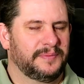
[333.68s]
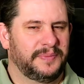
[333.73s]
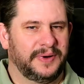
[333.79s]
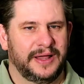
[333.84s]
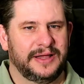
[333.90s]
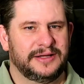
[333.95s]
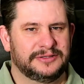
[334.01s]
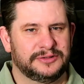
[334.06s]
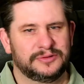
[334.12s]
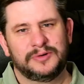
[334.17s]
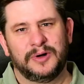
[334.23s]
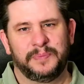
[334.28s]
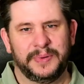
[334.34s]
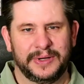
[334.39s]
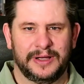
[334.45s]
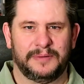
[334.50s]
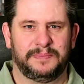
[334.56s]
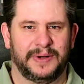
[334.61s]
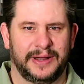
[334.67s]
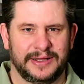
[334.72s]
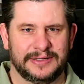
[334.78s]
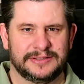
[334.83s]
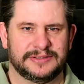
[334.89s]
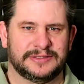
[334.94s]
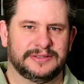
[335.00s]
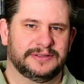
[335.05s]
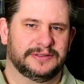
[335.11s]
place to a bigger
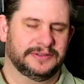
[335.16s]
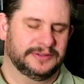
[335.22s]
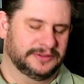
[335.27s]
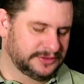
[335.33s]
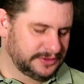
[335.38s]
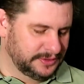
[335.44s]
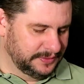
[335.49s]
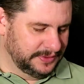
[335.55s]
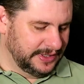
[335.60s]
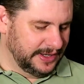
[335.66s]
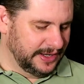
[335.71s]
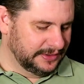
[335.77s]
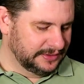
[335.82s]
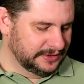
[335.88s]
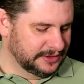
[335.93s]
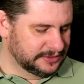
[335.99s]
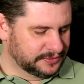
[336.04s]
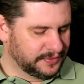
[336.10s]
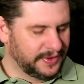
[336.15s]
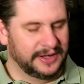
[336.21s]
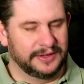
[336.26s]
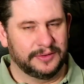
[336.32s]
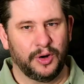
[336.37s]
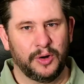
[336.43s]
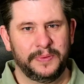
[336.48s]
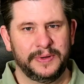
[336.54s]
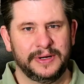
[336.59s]
place. So they had this
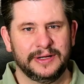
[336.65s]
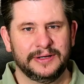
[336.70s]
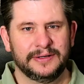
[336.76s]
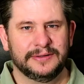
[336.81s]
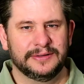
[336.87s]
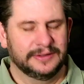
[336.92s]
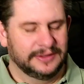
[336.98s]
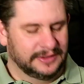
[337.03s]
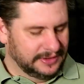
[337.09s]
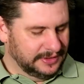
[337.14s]
grand opening